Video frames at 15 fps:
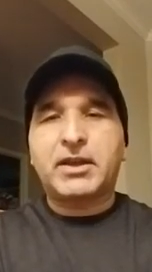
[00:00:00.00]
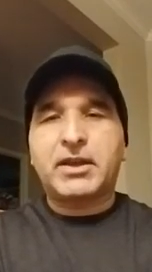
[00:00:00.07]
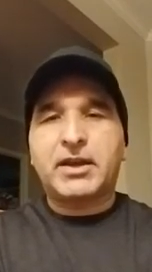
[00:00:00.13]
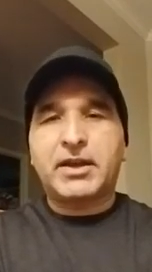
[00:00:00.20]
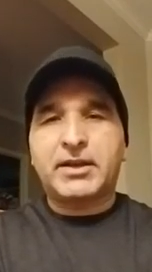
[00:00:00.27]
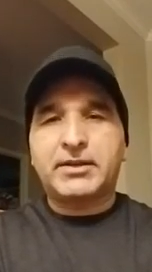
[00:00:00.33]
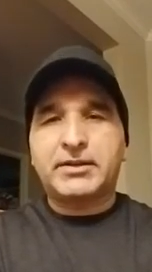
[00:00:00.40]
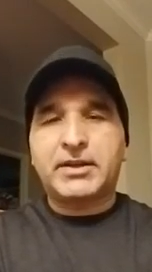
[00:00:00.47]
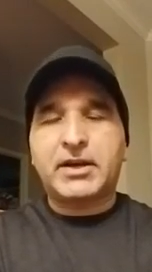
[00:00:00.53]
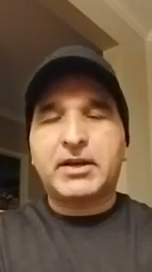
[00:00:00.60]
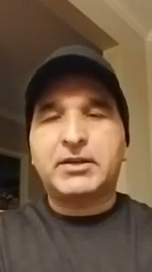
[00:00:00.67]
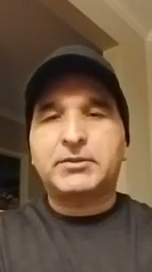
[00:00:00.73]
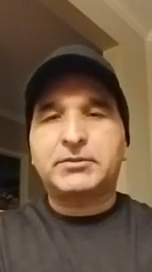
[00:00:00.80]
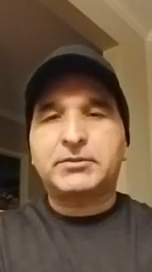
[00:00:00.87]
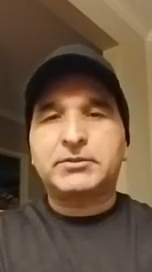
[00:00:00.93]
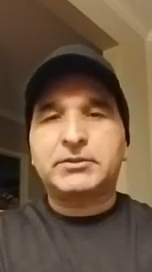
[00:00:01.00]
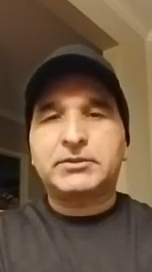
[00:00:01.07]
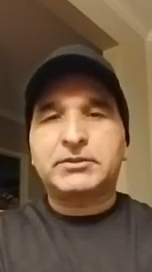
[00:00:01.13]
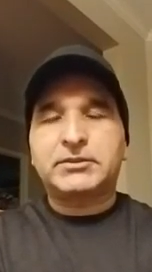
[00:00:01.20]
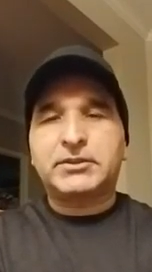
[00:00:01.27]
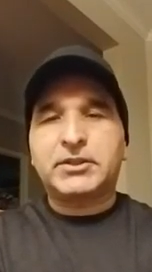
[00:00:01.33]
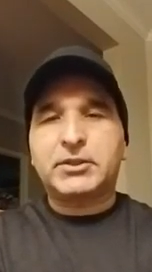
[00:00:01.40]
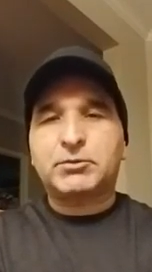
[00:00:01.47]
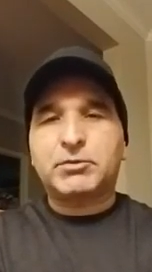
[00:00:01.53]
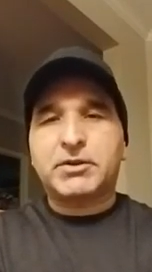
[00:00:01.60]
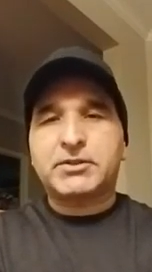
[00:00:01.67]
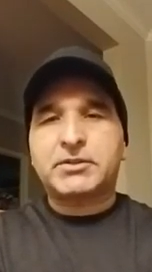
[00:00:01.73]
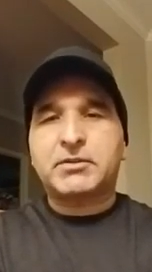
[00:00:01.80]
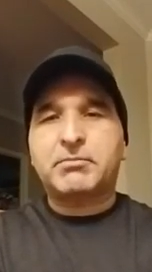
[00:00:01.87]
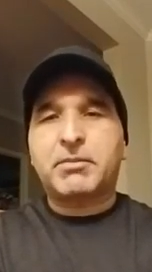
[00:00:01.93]
and now this
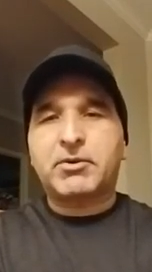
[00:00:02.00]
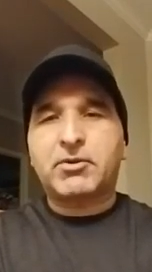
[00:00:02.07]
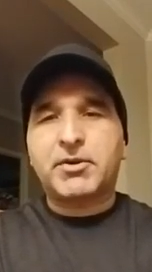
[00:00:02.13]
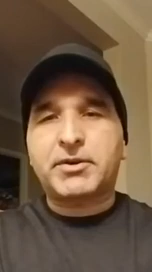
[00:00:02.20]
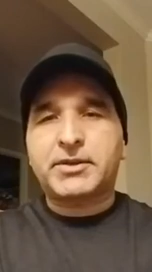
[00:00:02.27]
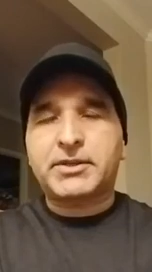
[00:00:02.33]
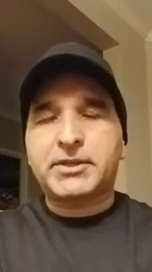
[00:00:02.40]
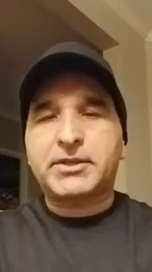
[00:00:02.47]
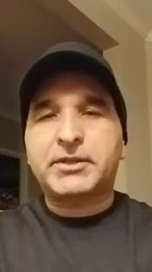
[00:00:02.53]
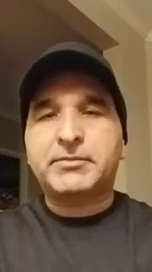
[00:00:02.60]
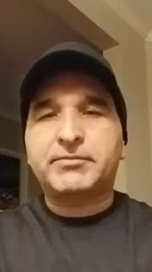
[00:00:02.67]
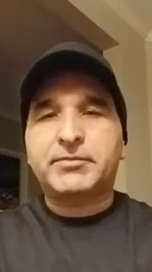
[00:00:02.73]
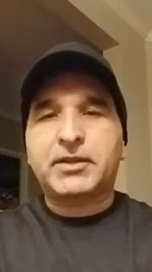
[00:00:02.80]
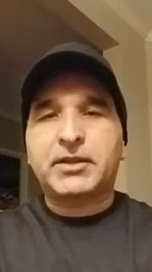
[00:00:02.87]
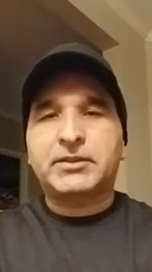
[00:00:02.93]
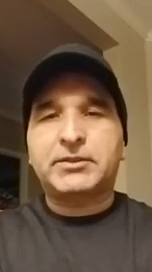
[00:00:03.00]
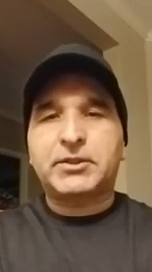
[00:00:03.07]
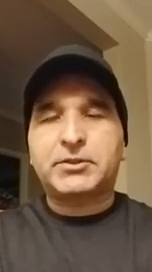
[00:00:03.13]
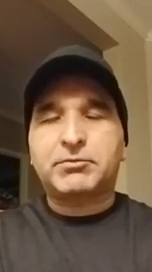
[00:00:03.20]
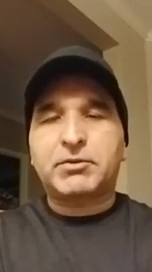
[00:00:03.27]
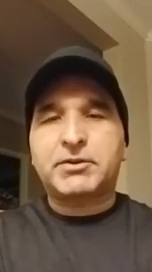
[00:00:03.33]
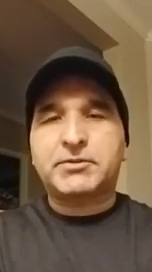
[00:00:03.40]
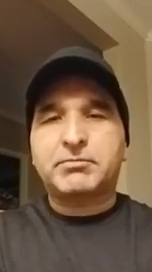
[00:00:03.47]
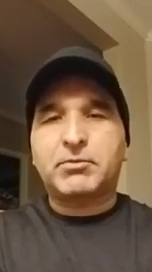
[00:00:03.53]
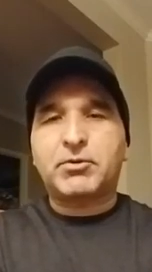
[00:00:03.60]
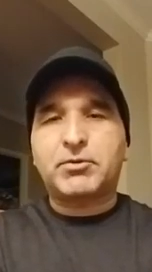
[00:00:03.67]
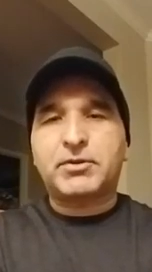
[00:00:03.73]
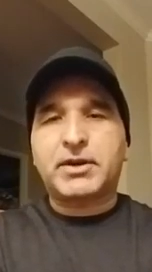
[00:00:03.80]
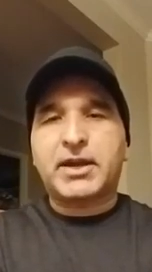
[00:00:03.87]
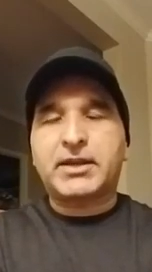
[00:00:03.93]
was monarchy, this was
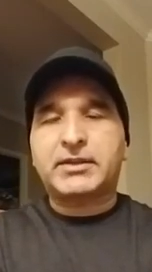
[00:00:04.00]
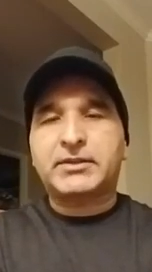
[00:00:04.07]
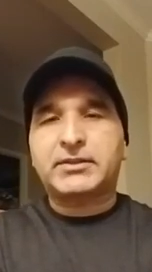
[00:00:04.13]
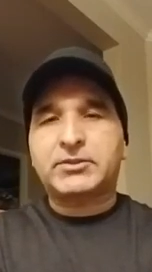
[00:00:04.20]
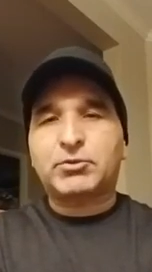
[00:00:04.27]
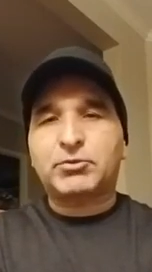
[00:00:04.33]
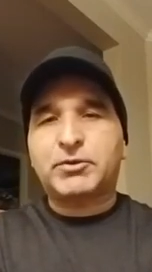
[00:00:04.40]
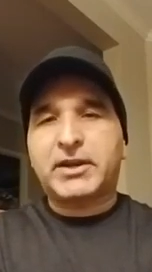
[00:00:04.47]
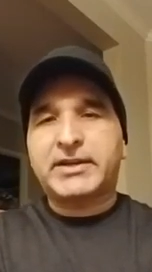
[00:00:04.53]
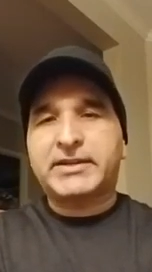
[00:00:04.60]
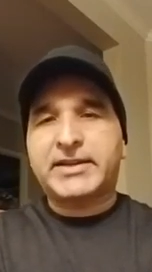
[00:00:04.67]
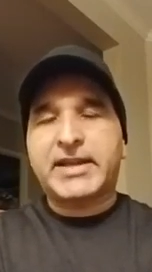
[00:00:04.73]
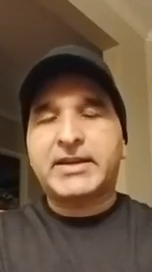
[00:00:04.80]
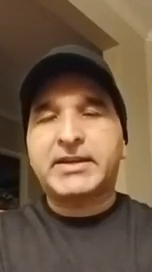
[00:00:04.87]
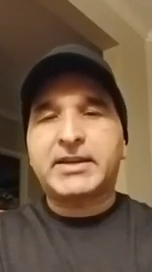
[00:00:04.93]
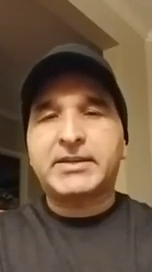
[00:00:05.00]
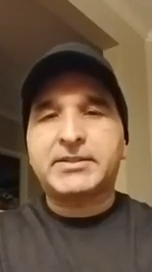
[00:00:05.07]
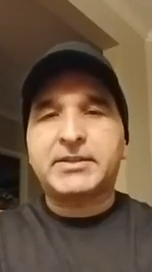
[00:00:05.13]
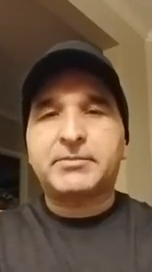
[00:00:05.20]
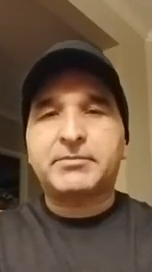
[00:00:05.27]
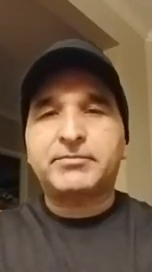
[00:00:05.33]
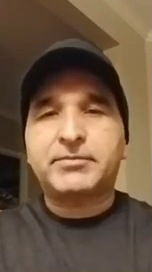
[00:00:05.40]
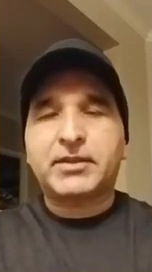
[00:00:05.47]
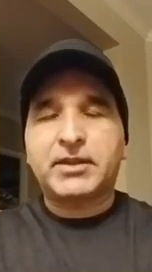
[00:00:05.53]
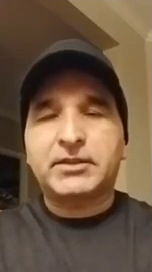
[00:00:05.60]
more like totalitarianism,